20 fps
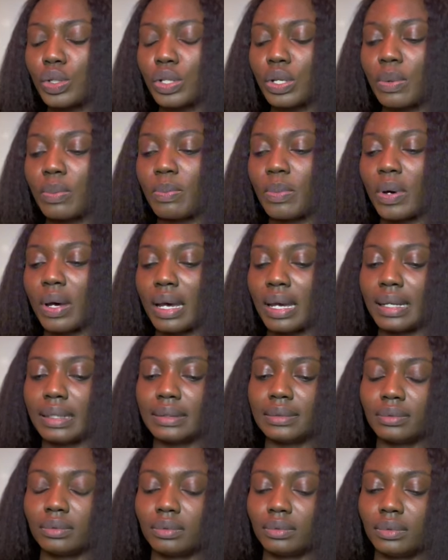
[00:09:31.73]

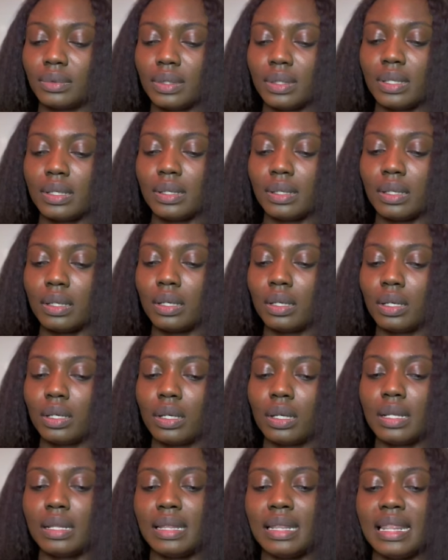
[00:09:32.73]
someone
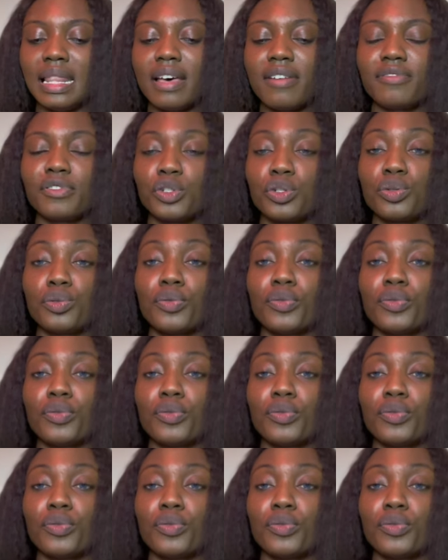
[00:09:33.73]
left you